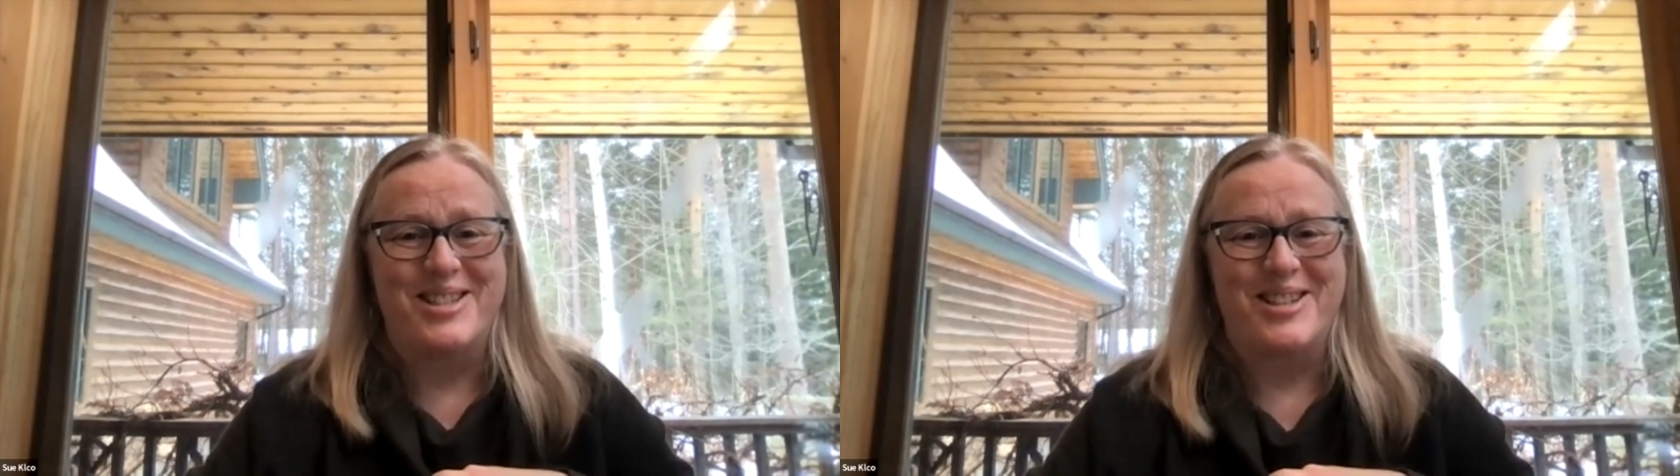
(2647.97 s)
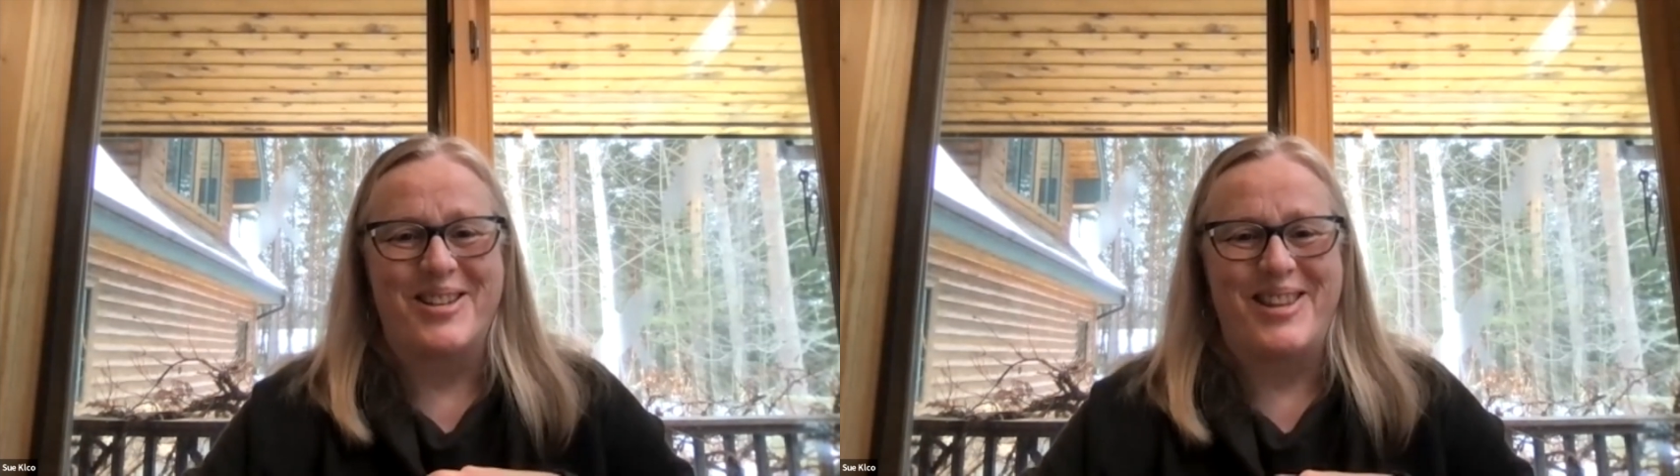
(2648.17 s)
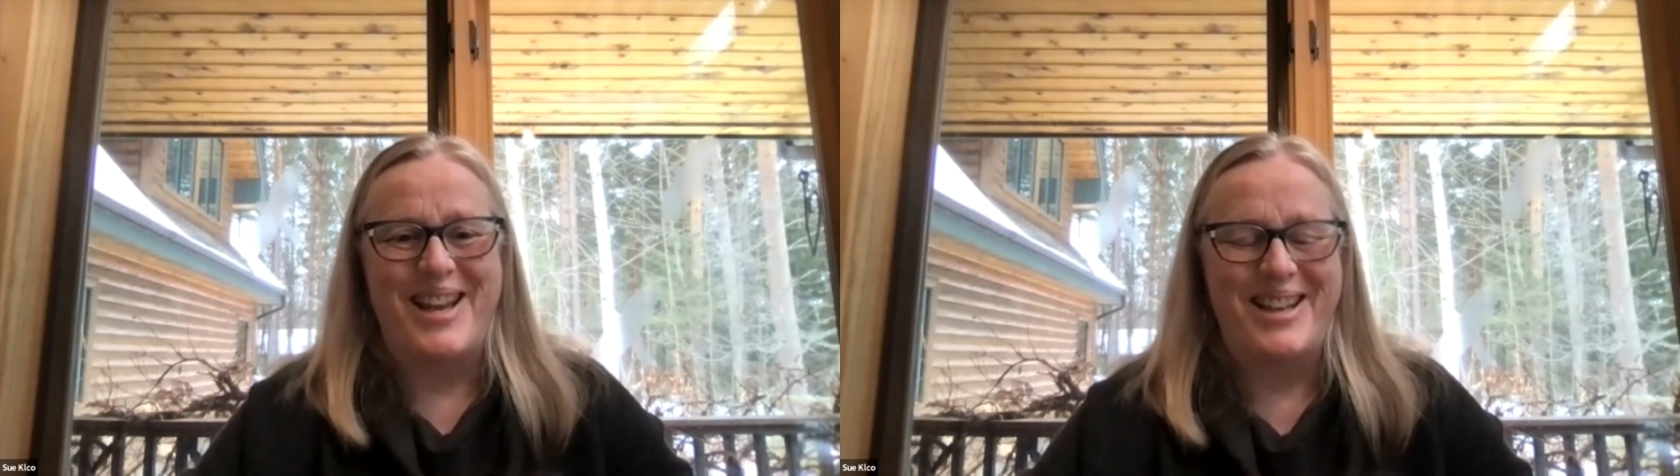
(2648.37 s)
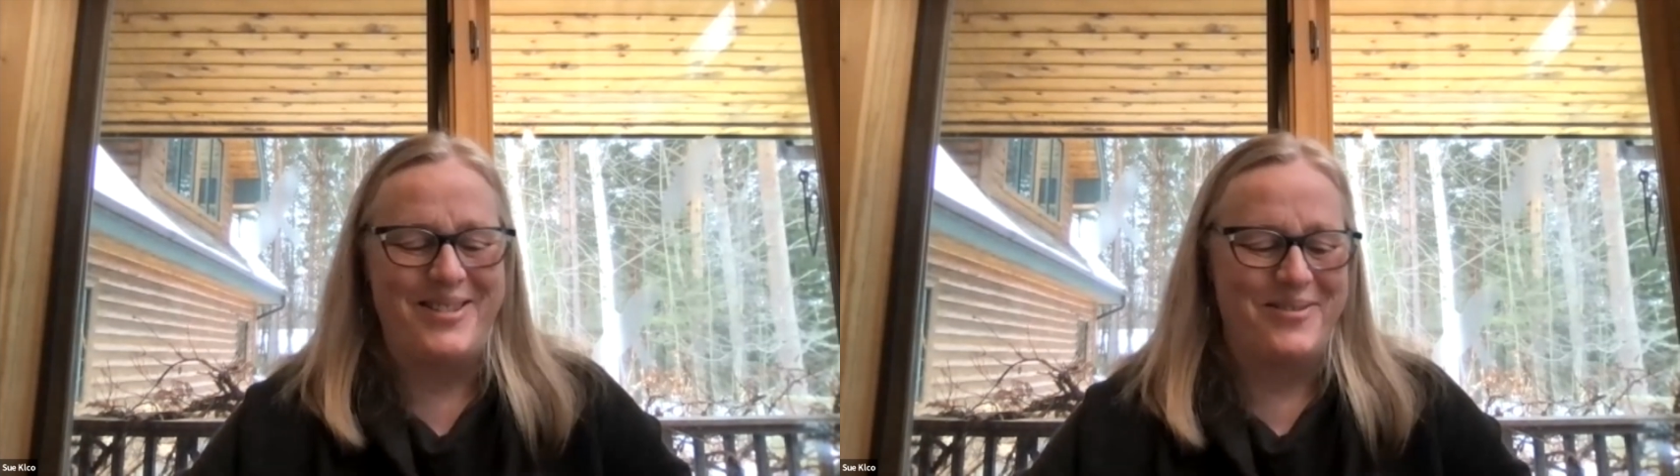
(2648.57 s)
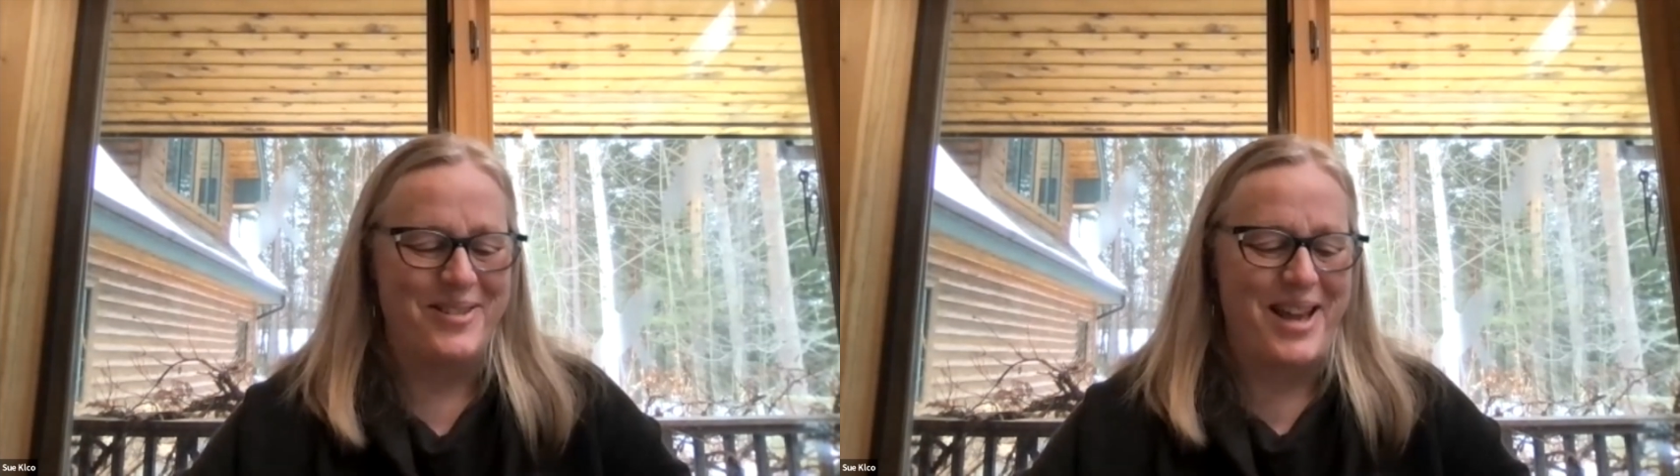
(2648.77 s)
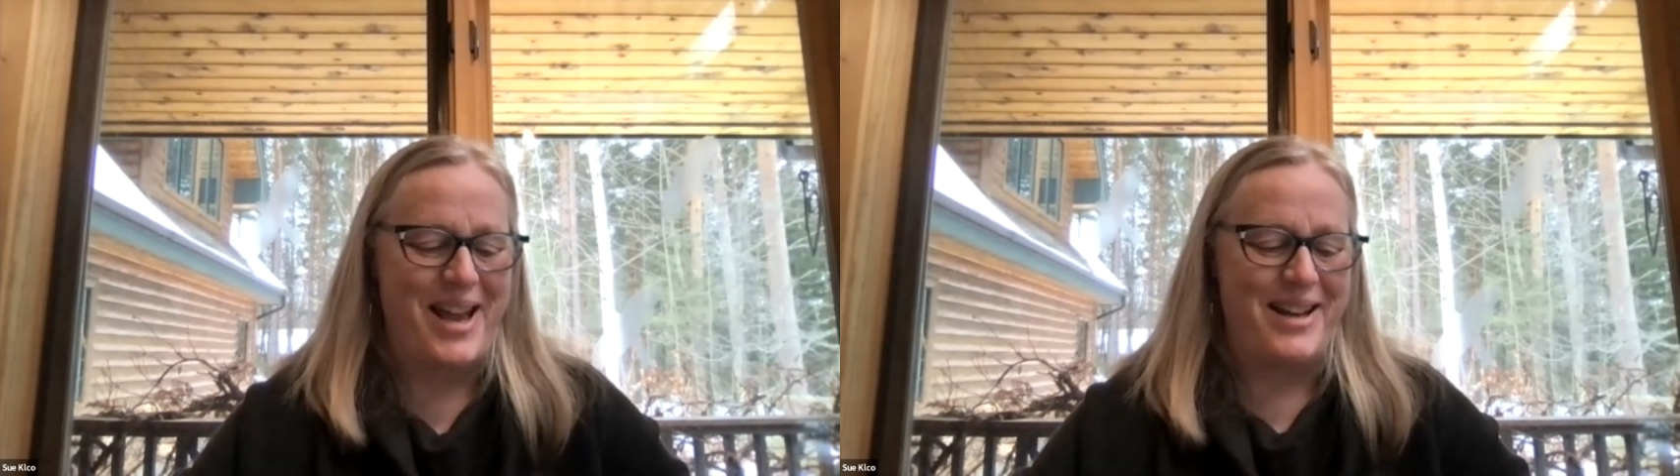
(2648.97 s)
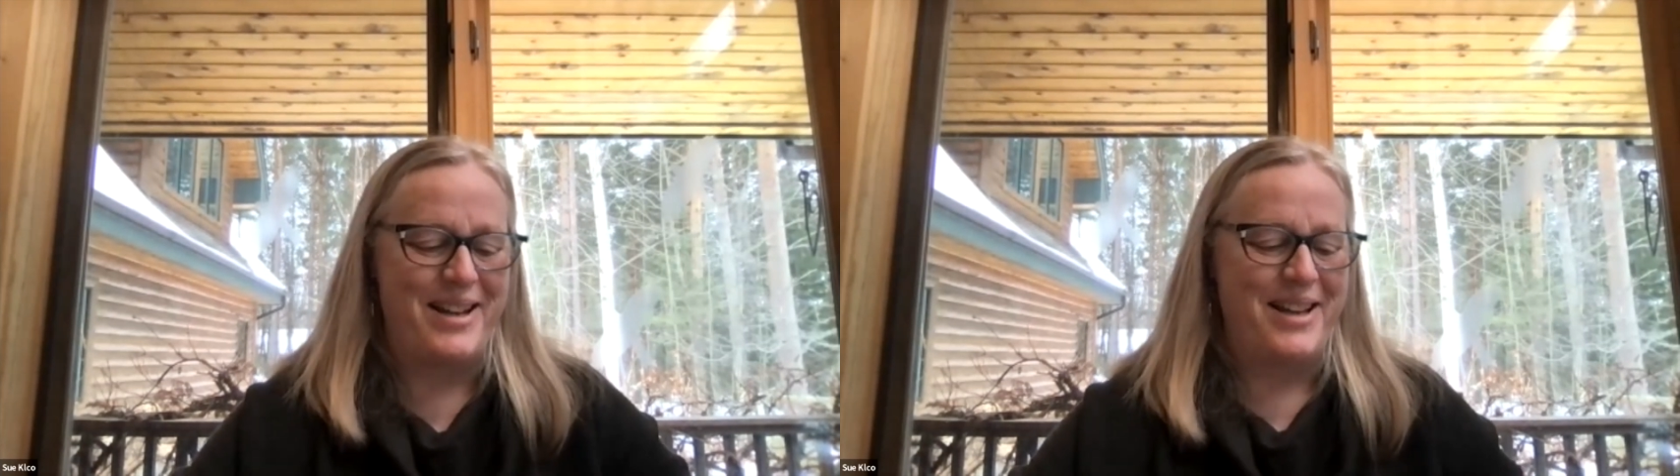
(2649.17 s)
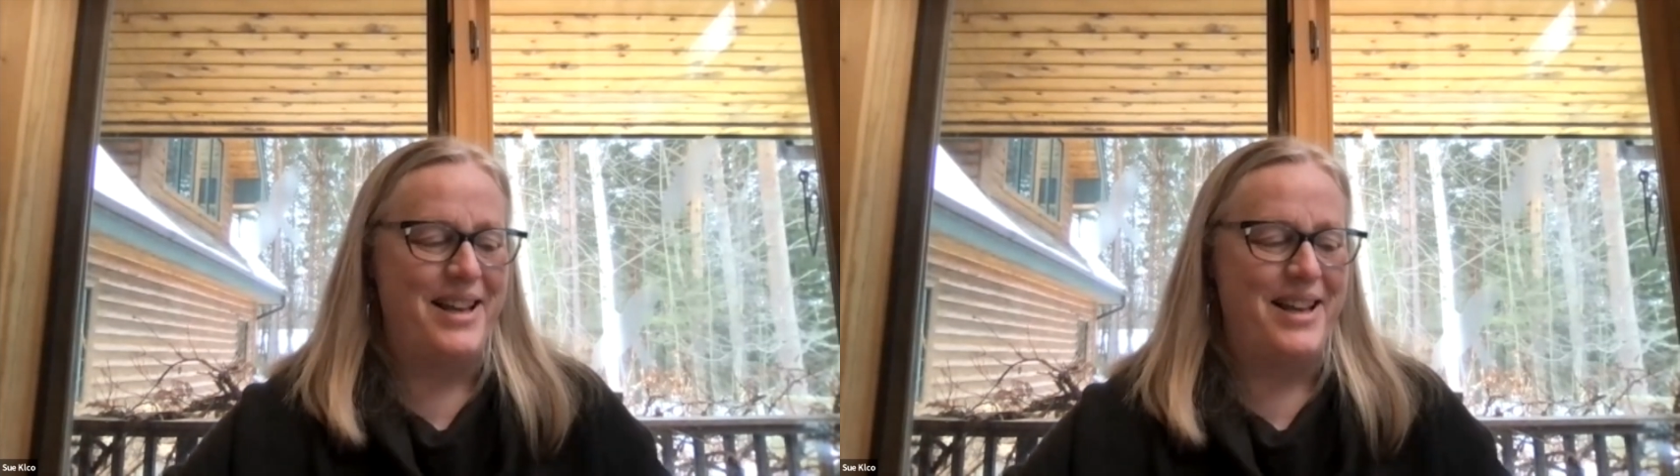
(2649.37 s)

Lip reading: So thank you for that.